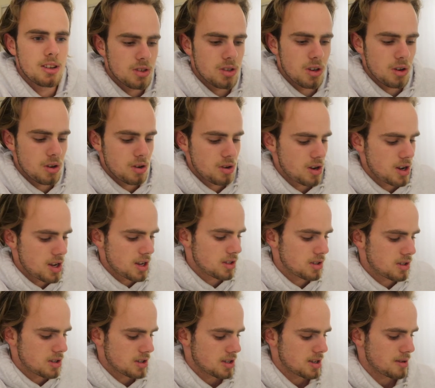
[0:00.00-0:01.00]
So
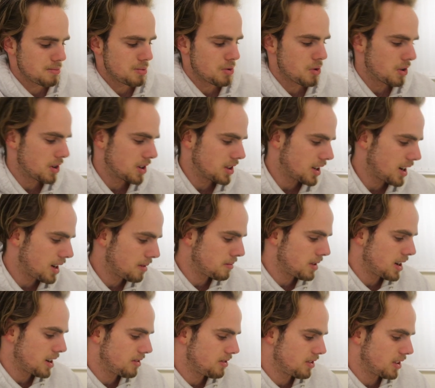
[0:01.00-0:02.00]
it's just important that I'm
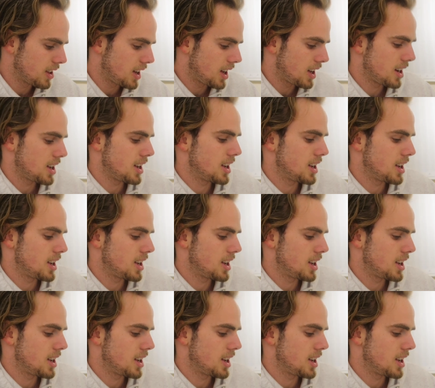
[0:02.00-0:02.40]
ready for that,